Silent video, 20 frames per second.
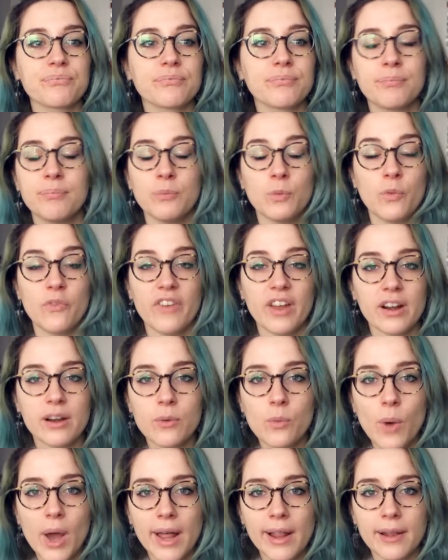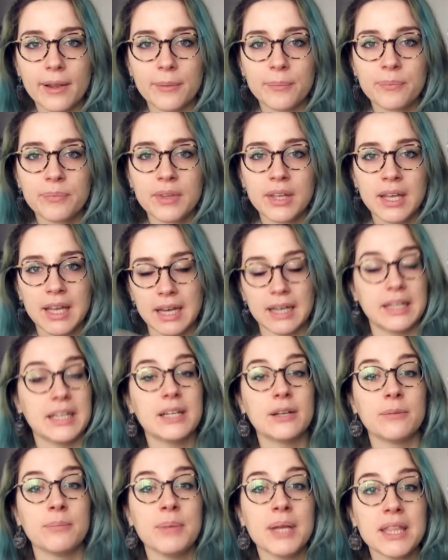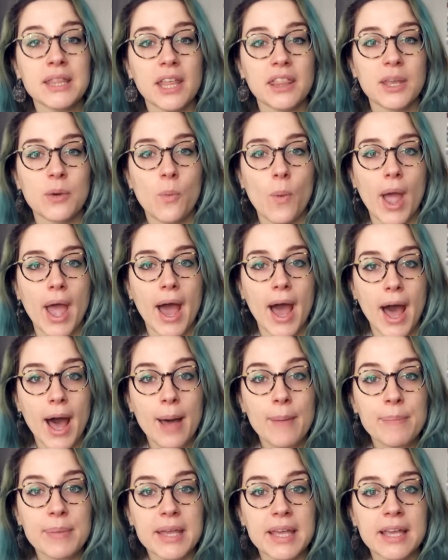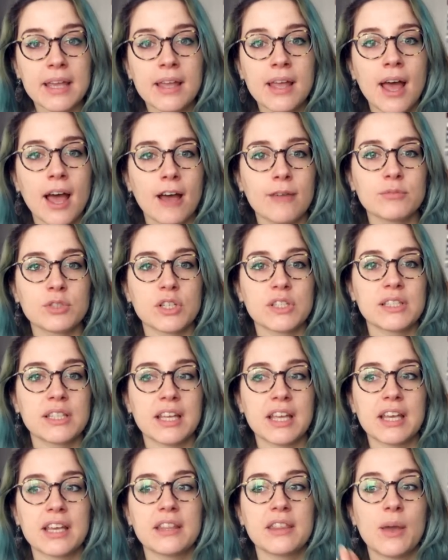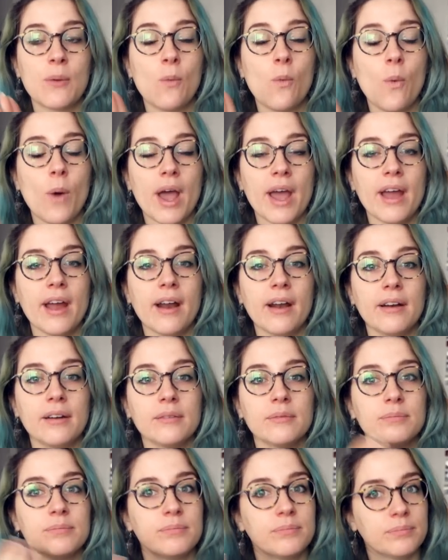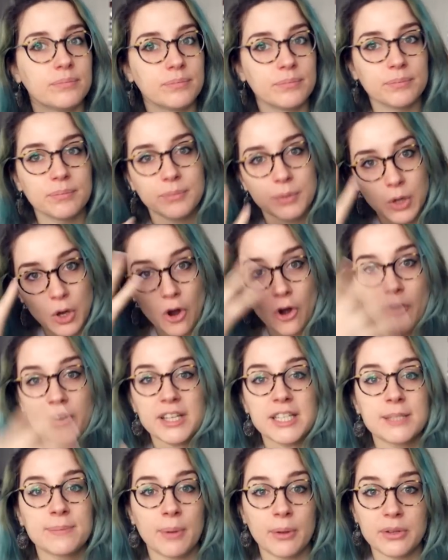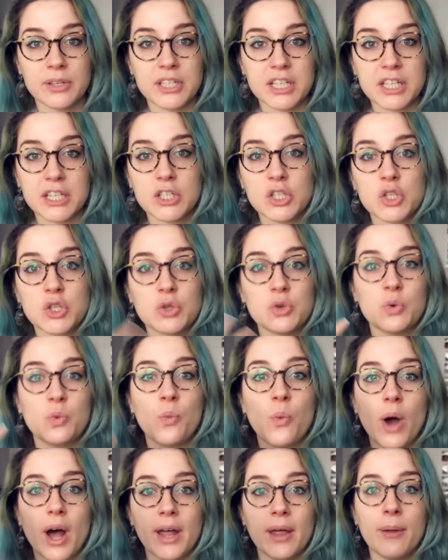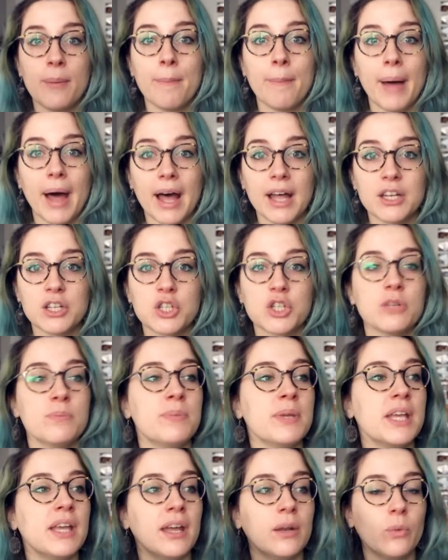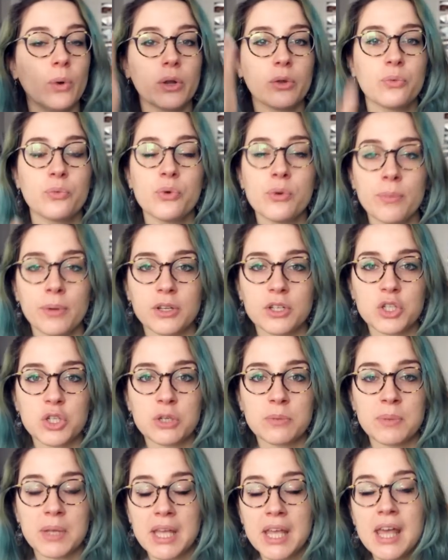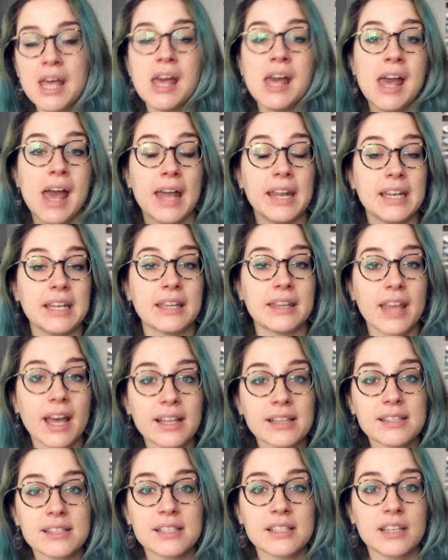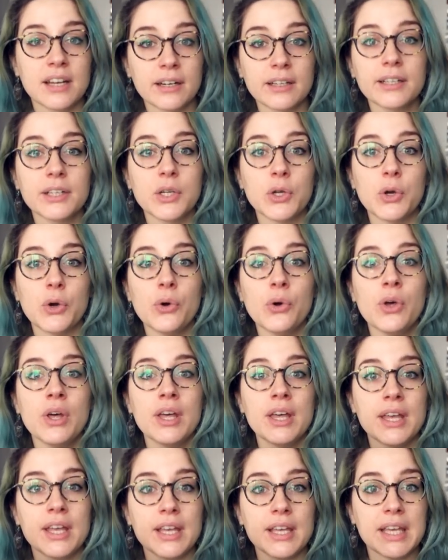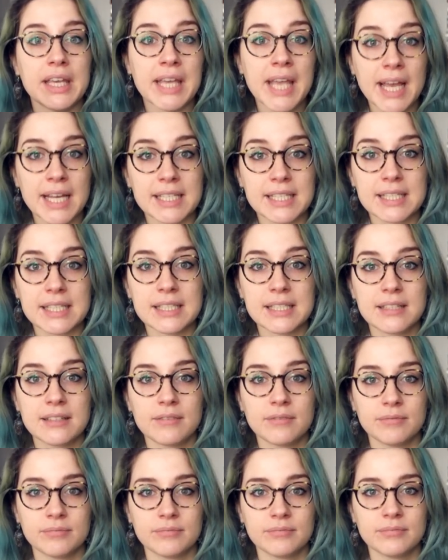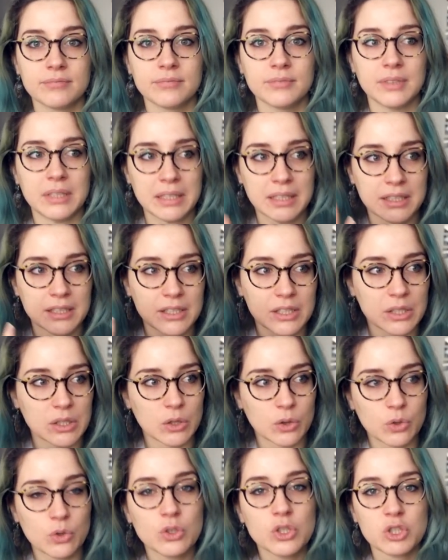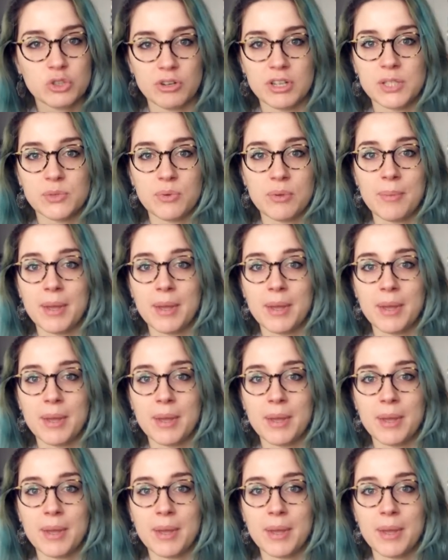very well. It didn't mean that they were happy. I'm just saying they were corresponding to what a man should be and what a woman should be. And in that scenario, yes, those trans women